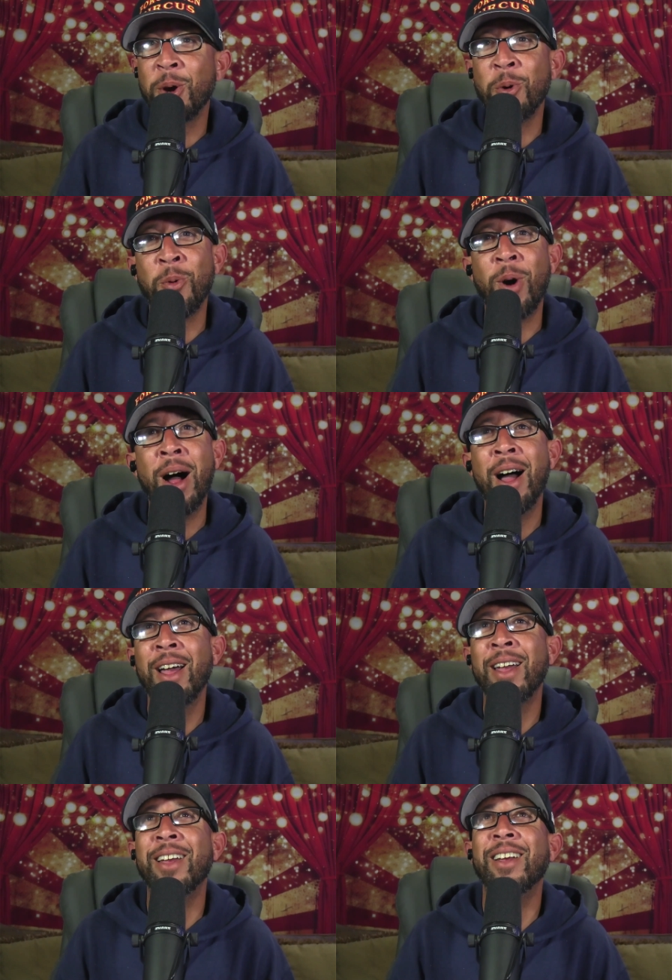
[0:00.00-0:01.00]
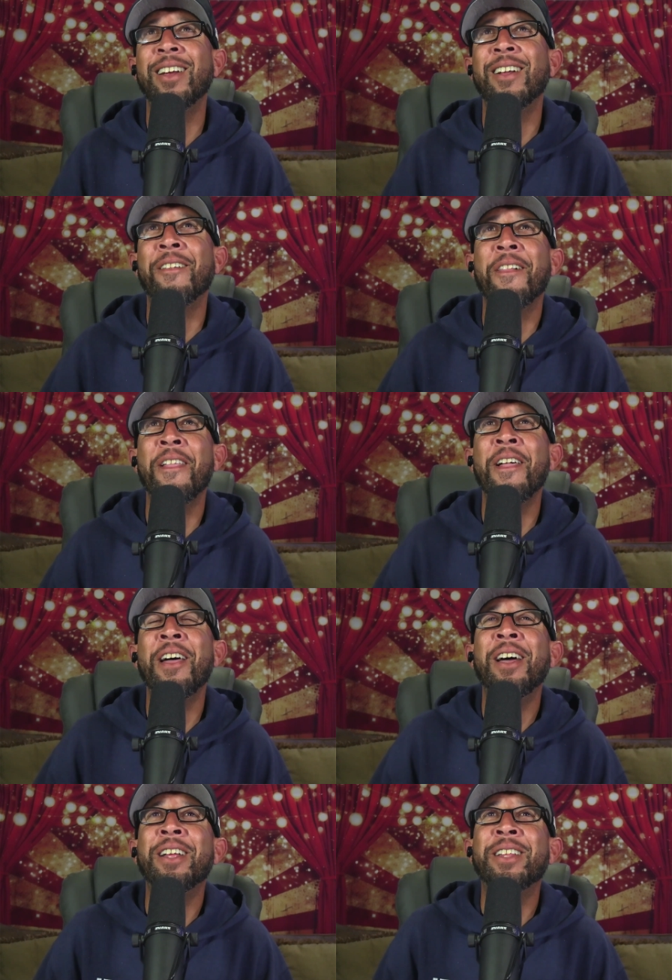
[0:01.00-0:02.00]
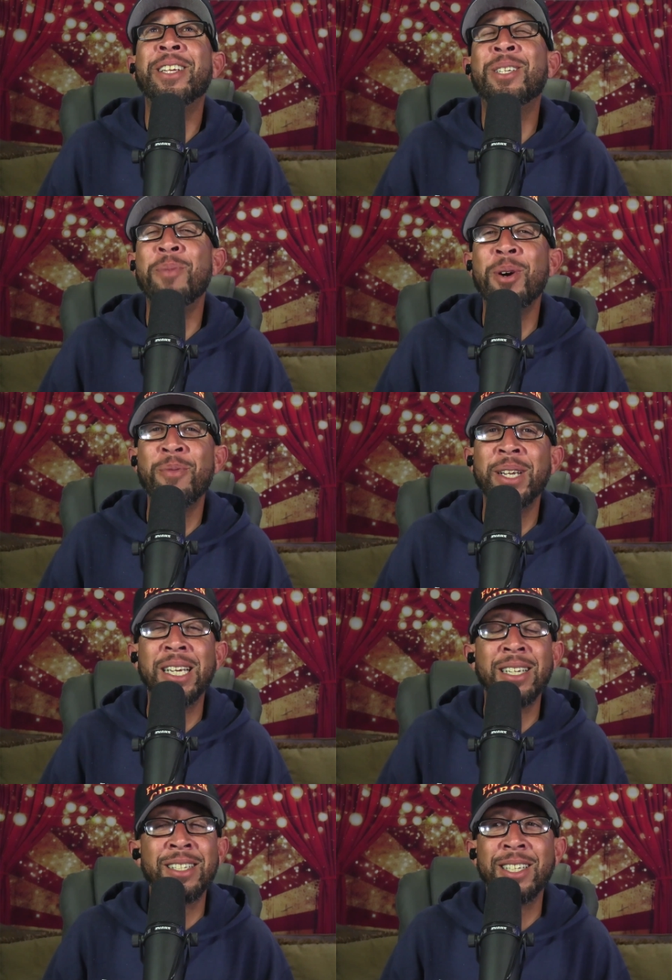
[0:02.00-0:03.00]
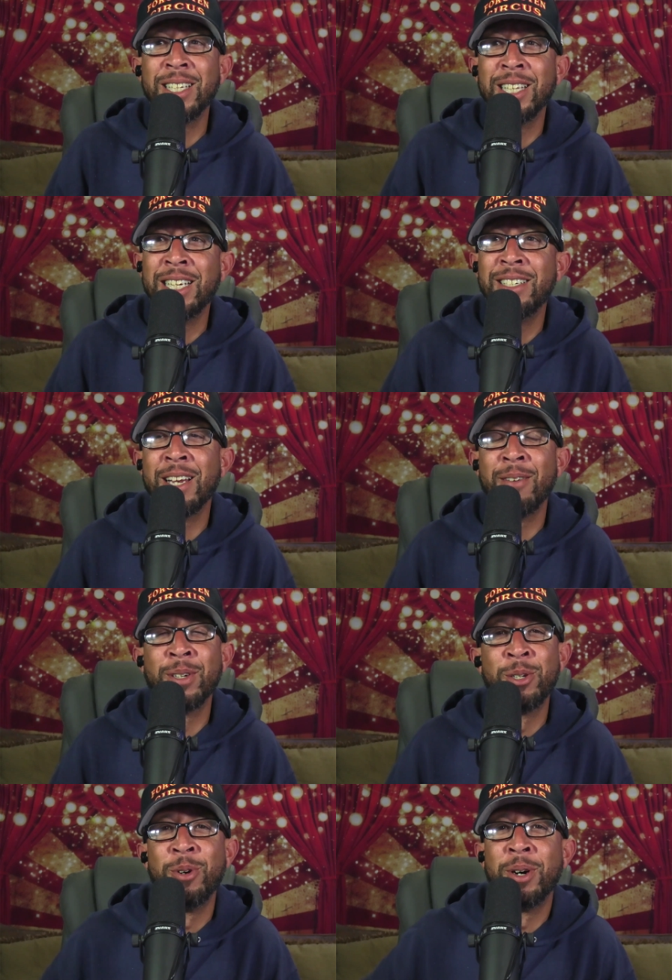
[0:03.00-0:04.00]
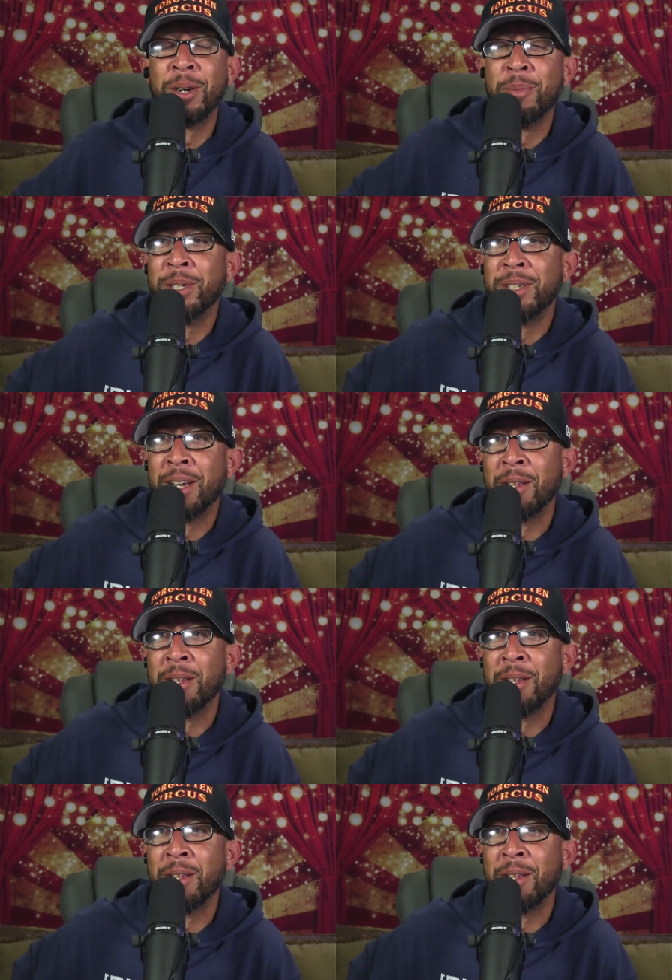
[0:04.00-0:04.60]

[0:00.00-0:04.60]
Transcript: why this movie doesn't at least have a two hundred million dollar